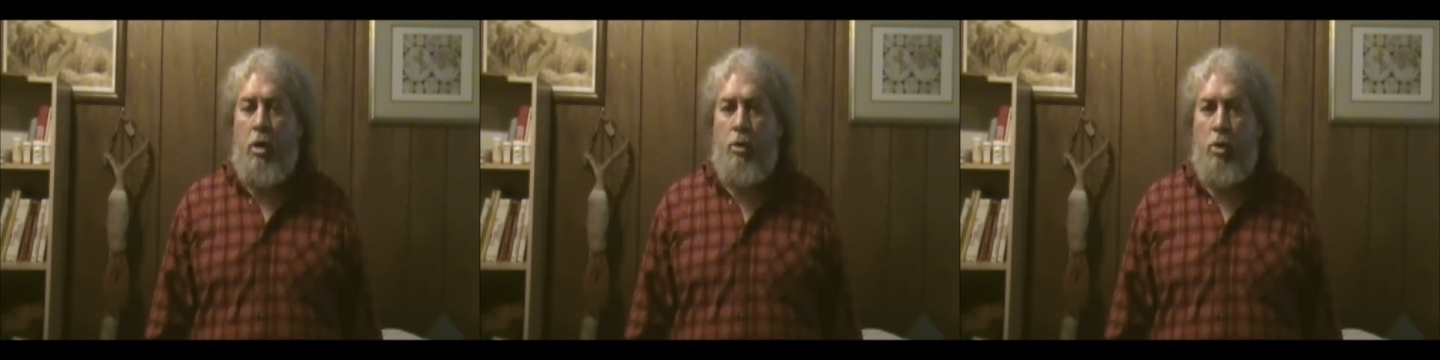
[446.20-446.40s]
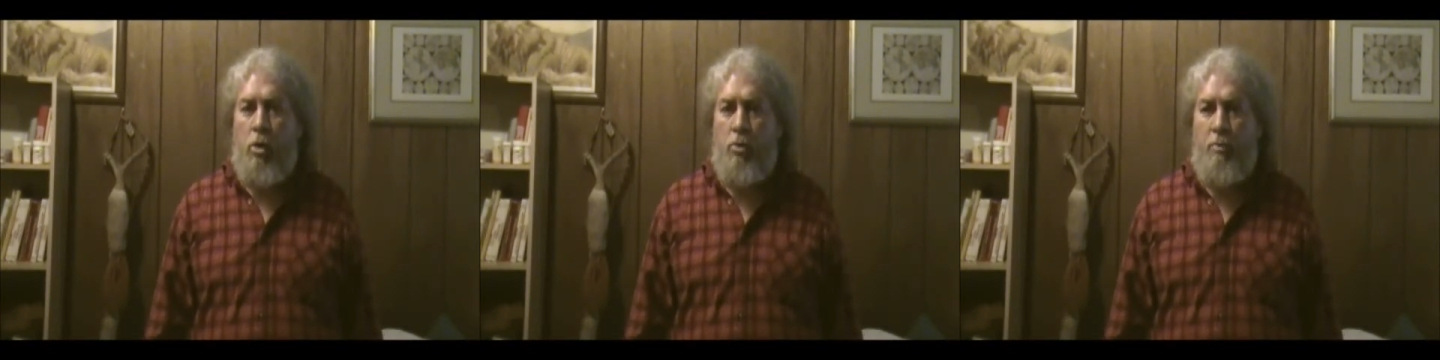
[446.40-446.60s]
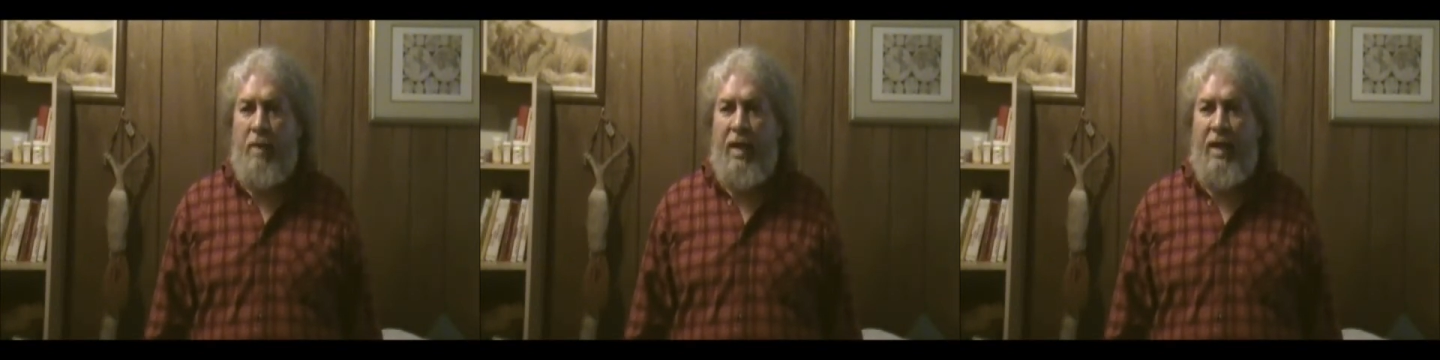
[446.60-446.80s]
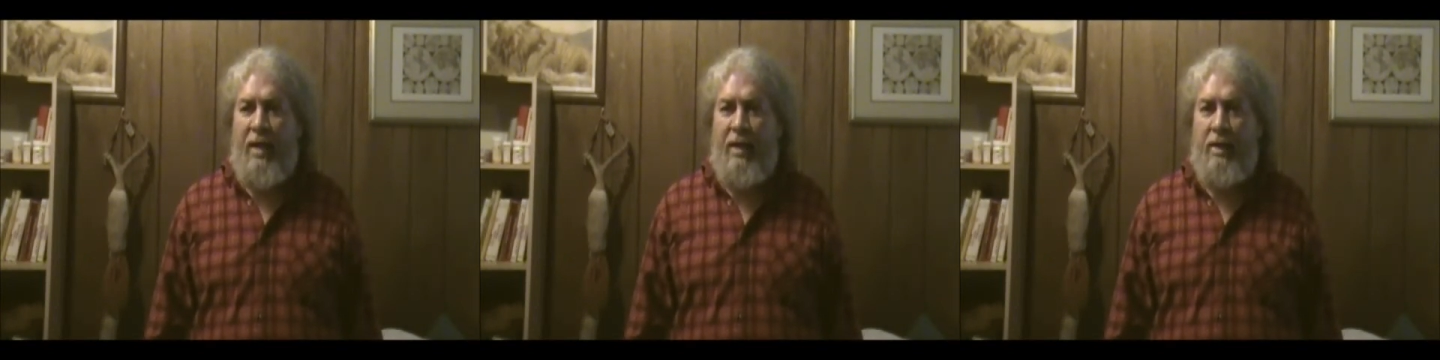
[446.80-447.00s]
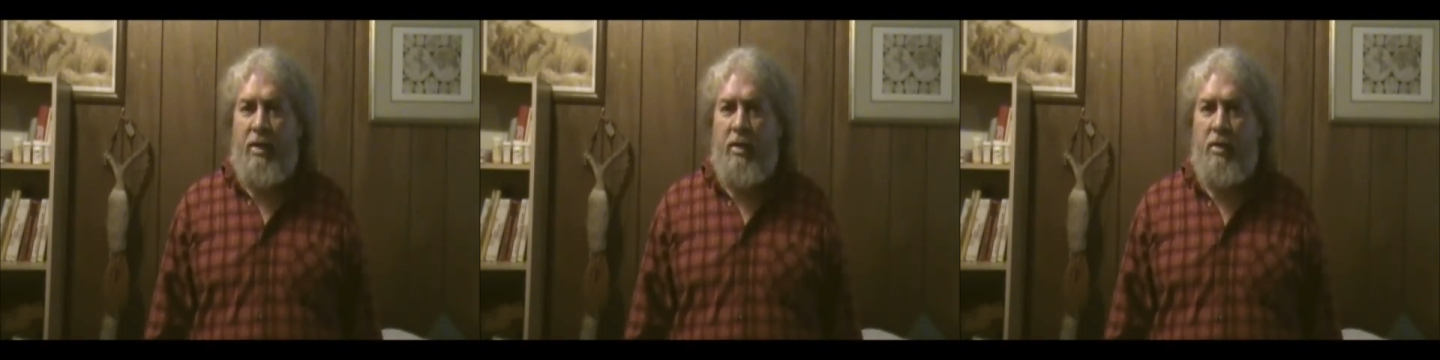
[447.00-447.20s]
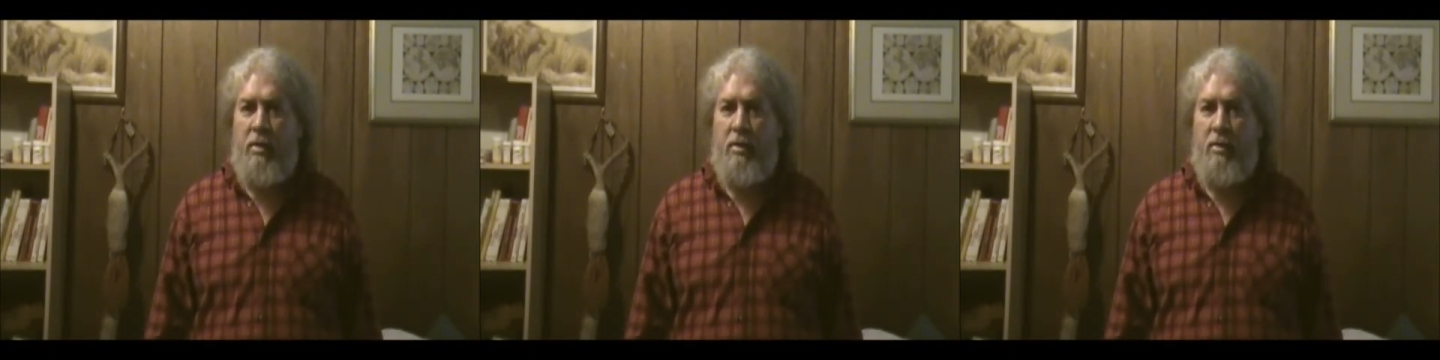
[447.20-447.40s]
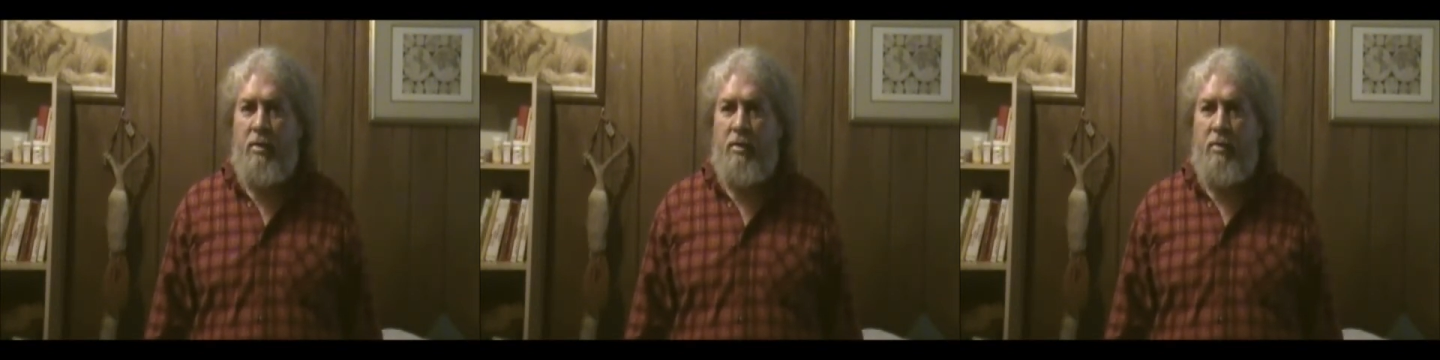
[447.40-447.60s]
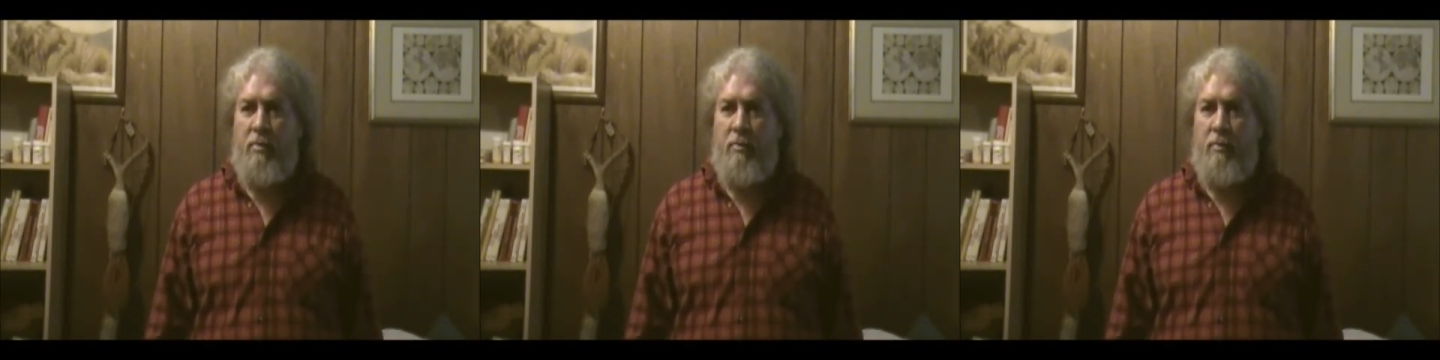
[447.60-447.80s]
a grown man
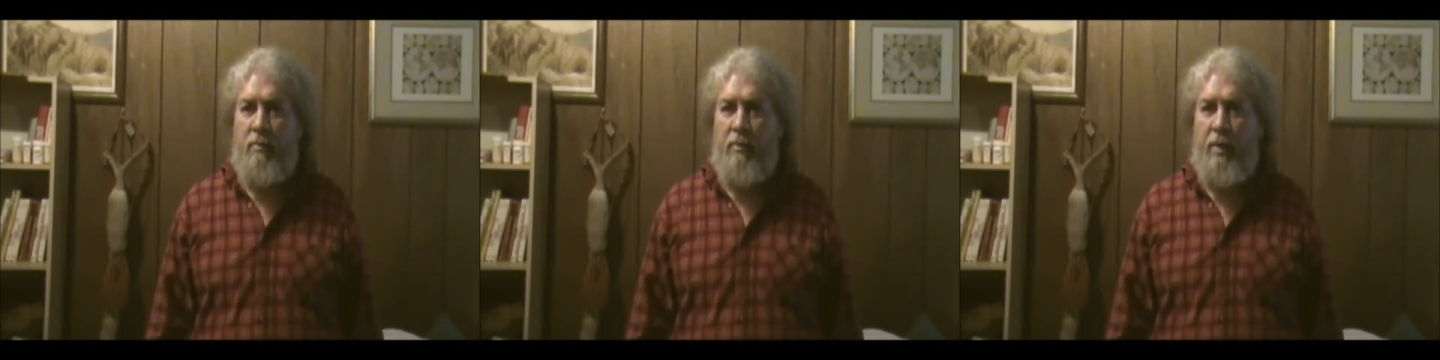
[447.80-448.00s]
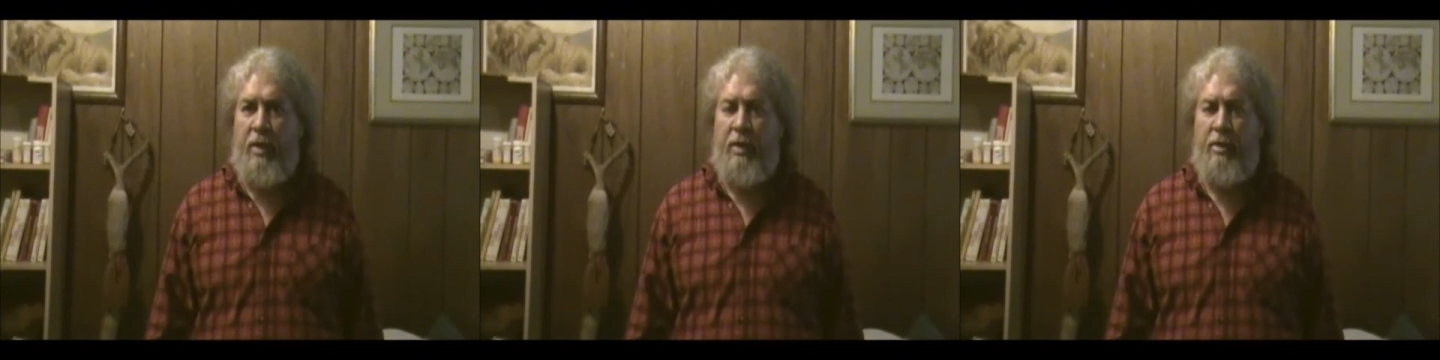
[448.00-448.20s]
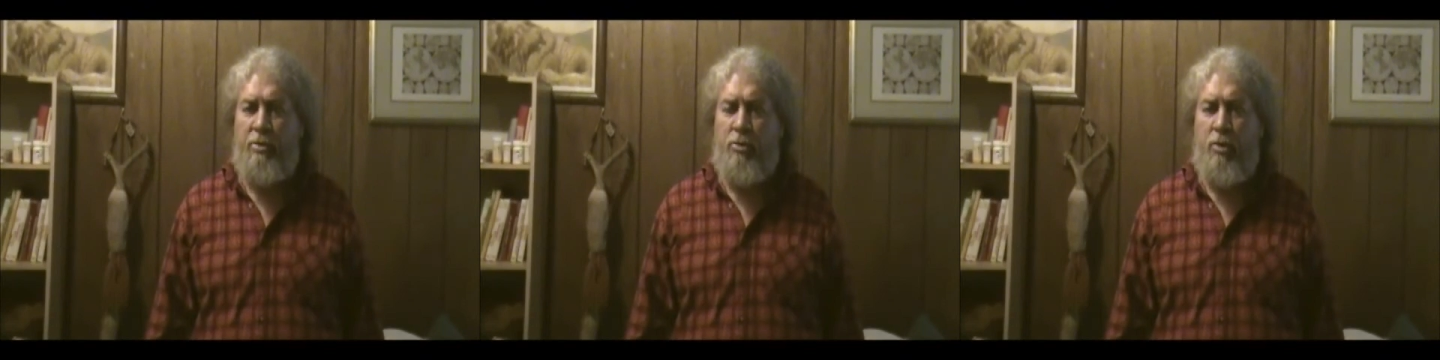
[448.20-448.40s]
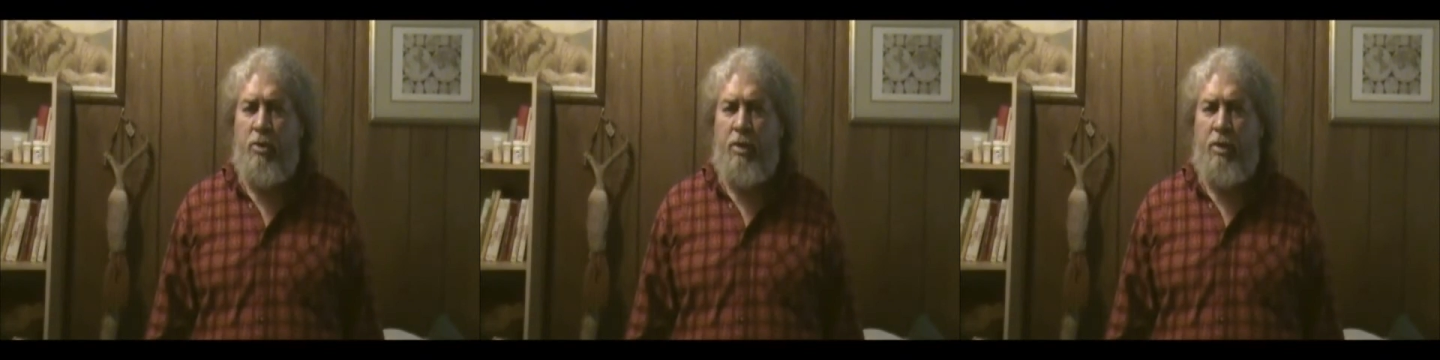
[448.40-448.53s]
in his